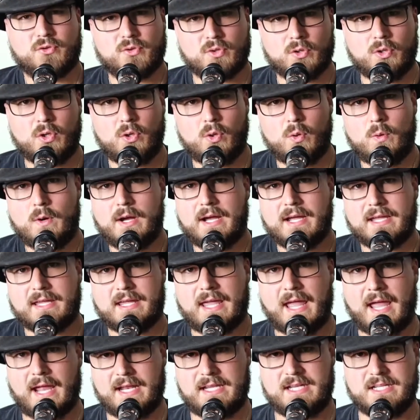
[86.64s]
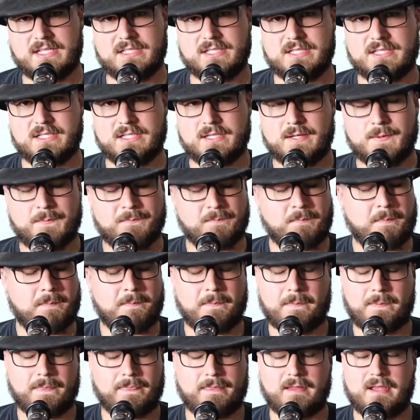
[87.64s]
Through canyons.
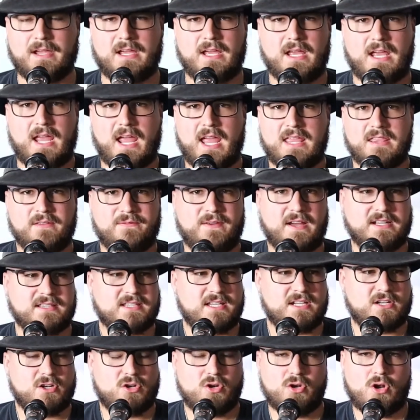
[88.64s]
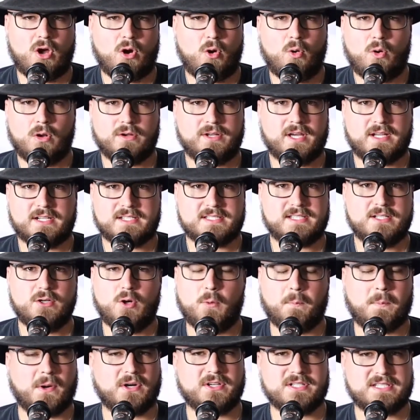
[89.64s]
And the fact that not a
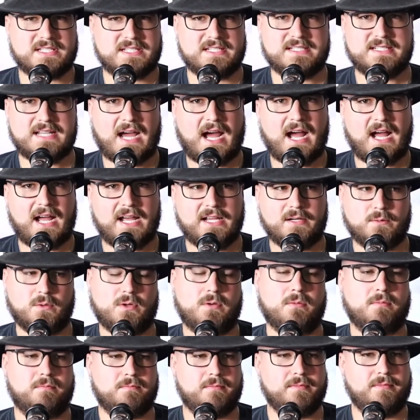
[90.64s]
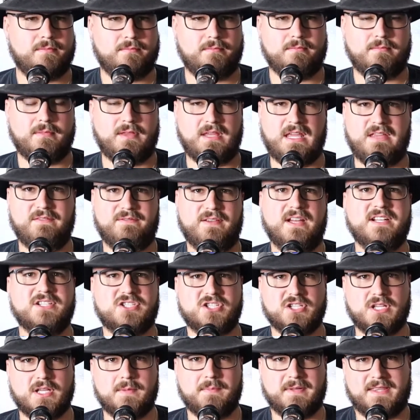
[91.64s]
single person died, well,
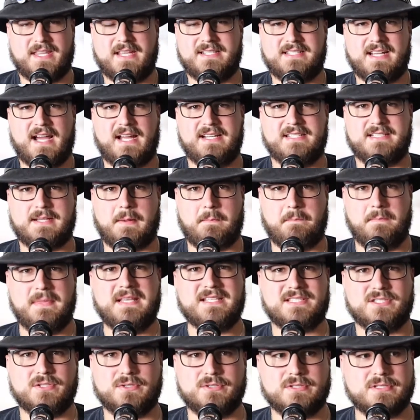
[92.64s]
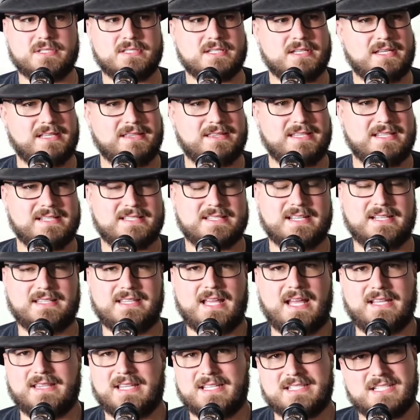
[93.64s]
eventually, but they died to missiles and things like
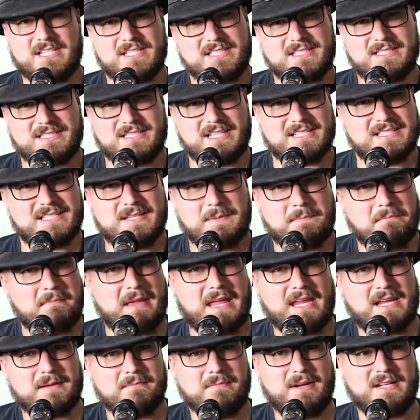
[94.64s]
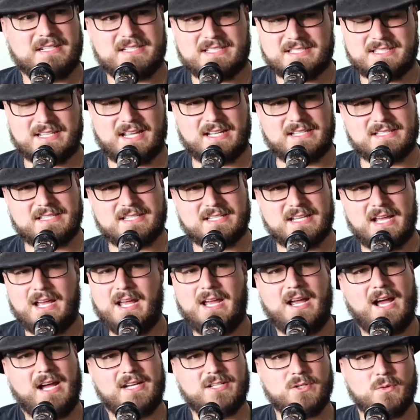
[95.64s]
that. That just doesn't make much sense.
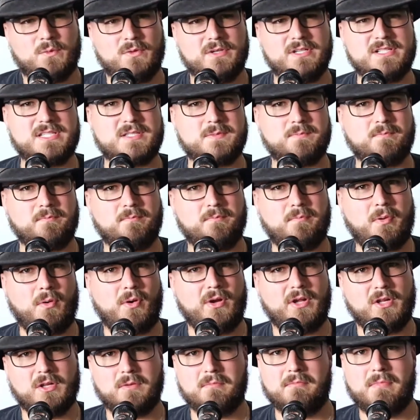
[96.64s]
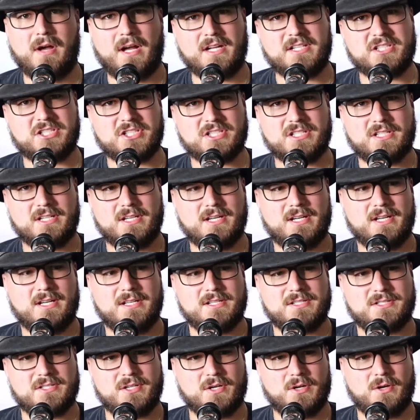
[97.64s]
I don't want to spoil much,
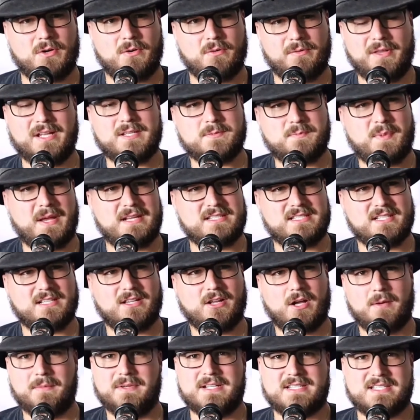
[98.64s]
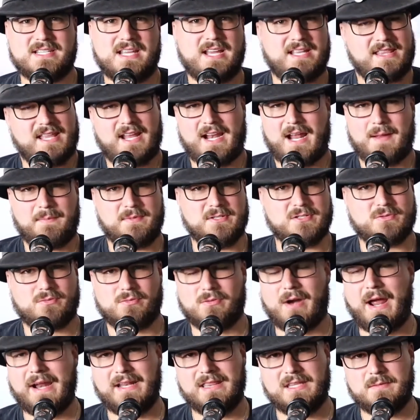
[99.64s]
so that's basically what I'm going to say, and that happens
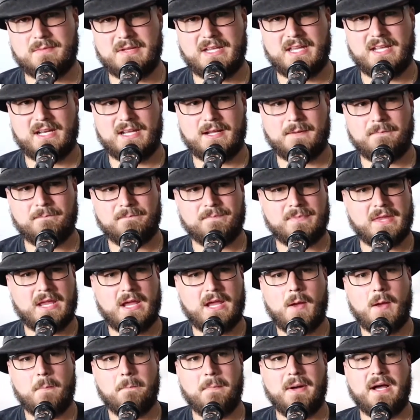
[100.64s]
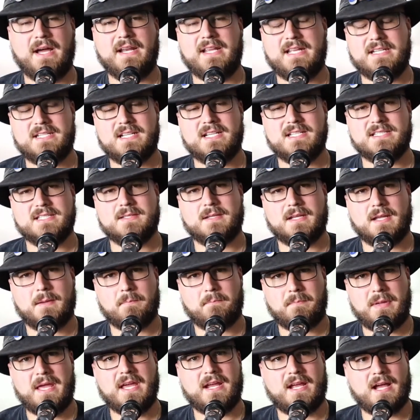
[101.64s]
right in the beginning. But it does
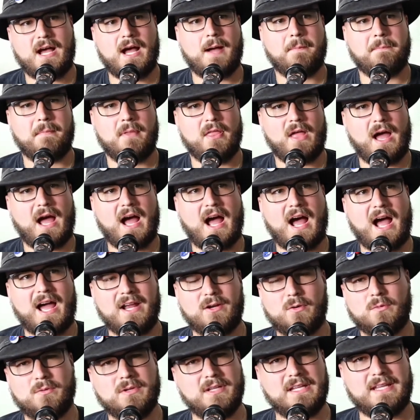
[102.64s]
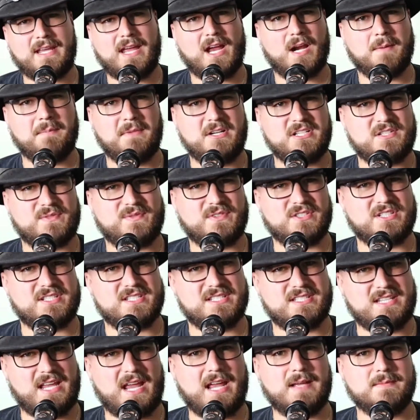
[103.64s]
pick up. I don't really care much for
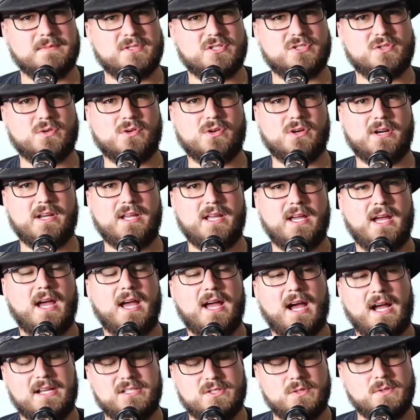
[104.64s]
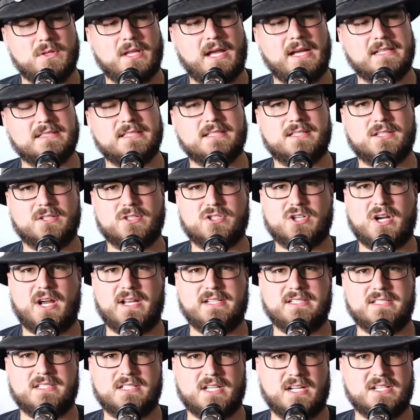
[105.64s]
Sam's story. I do like that they're
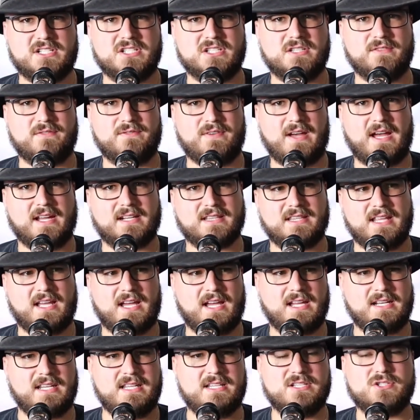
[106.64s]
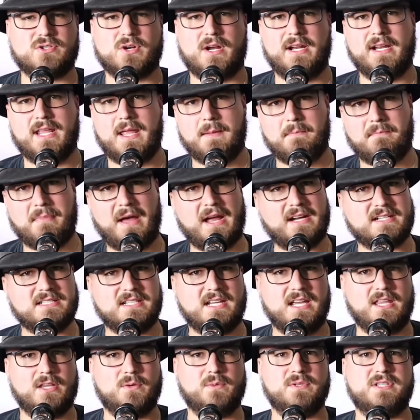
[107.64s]
trying to touch at the fact that he's trying to get back
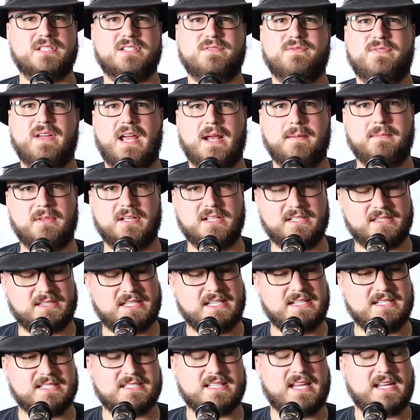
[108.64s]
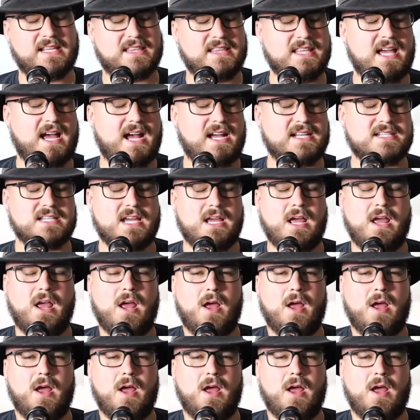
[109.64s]
together with his family and things like that.